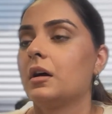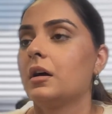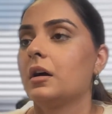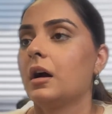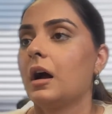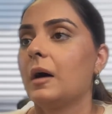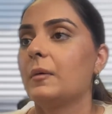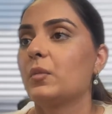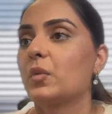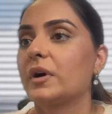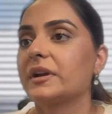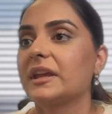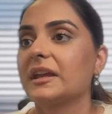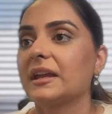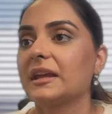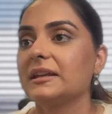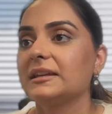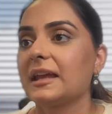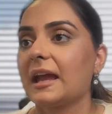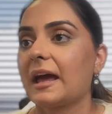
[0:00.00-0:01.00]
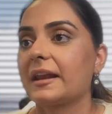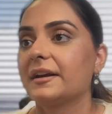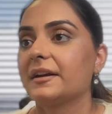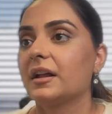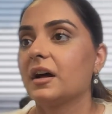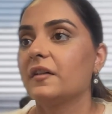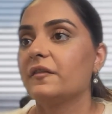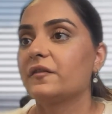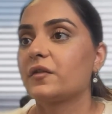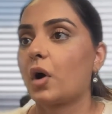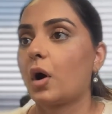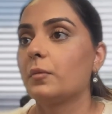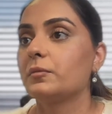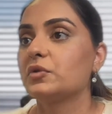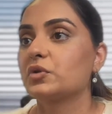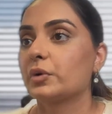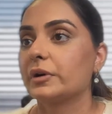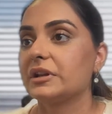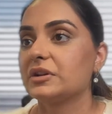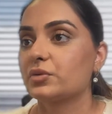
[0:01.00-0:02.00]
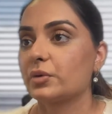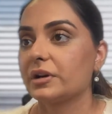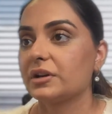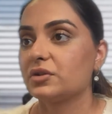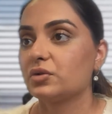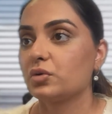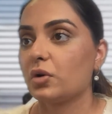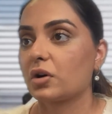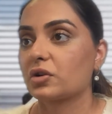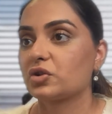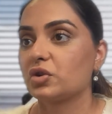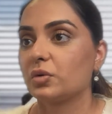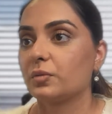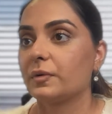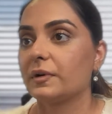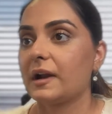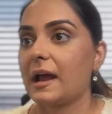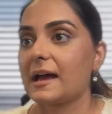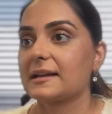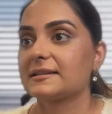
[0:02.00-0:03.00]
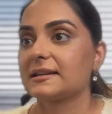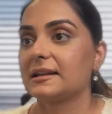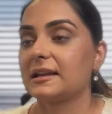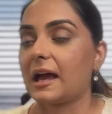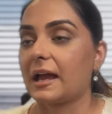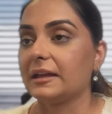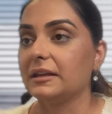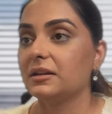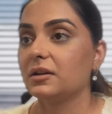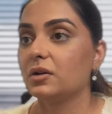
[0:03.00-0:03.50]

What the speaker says: I'm working in Canada from 2022 October as a line